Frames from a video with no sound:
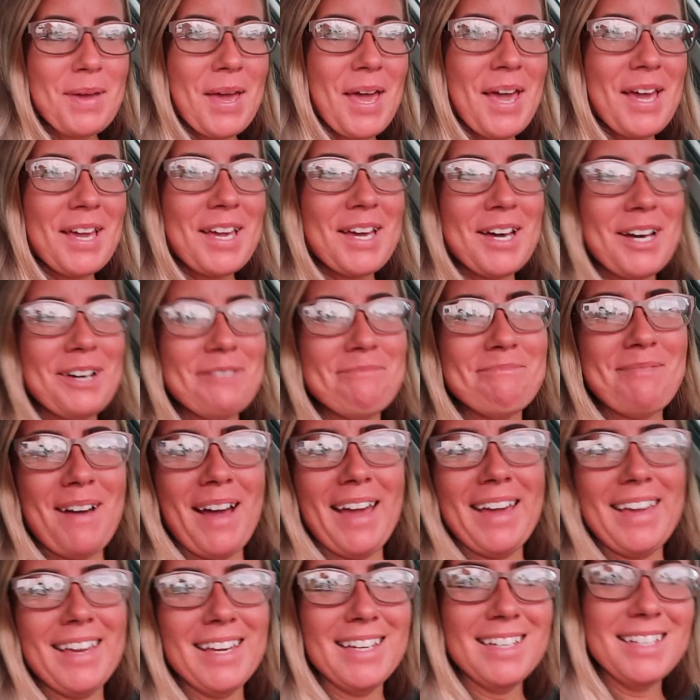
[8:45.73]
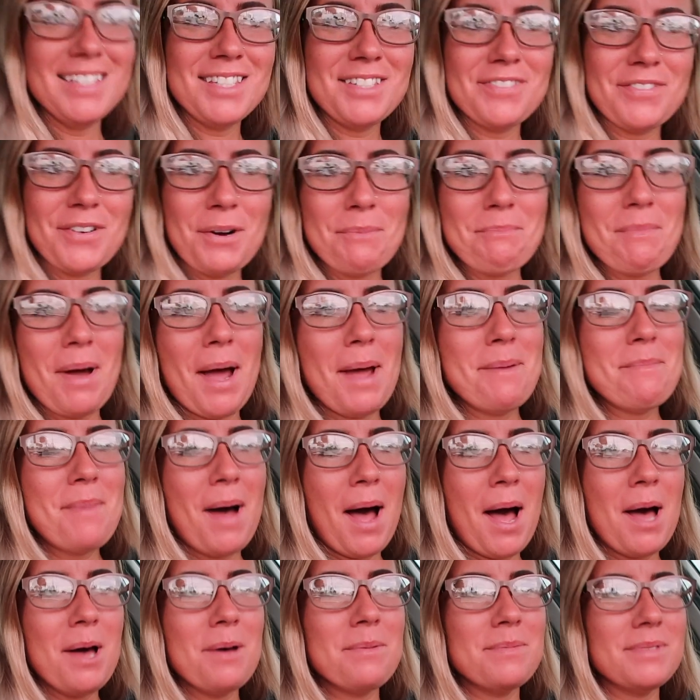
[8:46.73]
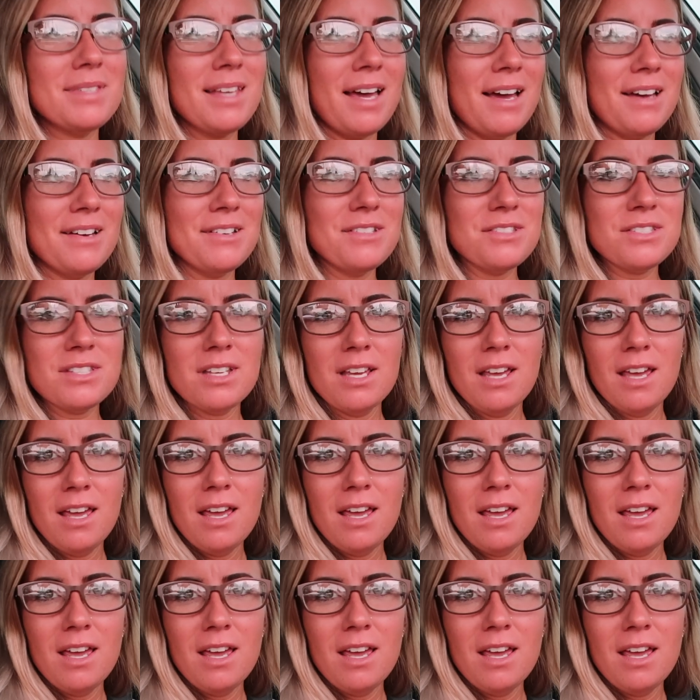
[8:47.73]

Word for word: pick up my kids from my mom's house